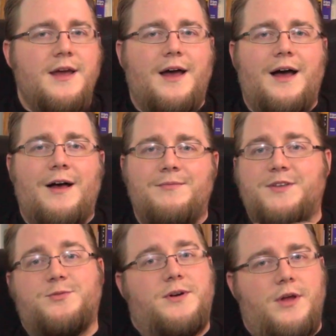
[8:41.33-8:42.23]

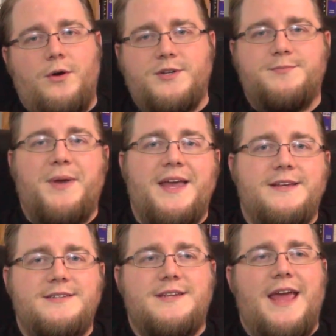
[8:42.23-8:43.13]
that's where Coke's
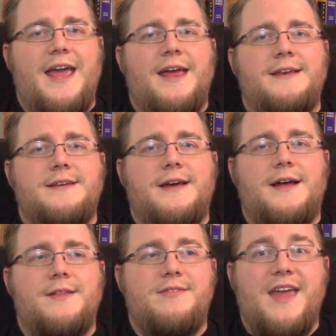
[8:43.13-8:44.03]
based, and
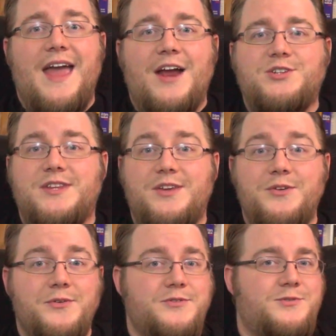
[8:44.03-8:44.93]
they actually
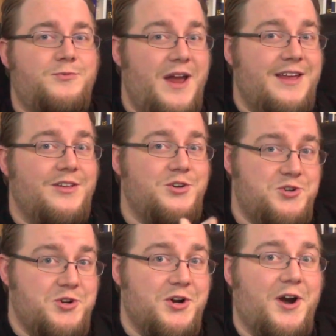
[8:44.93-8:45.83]
use regular
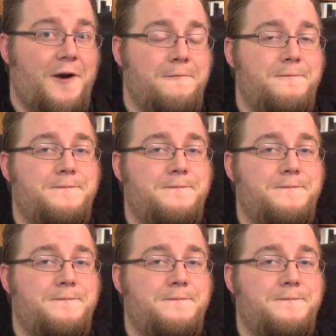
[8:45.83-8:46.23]
sugar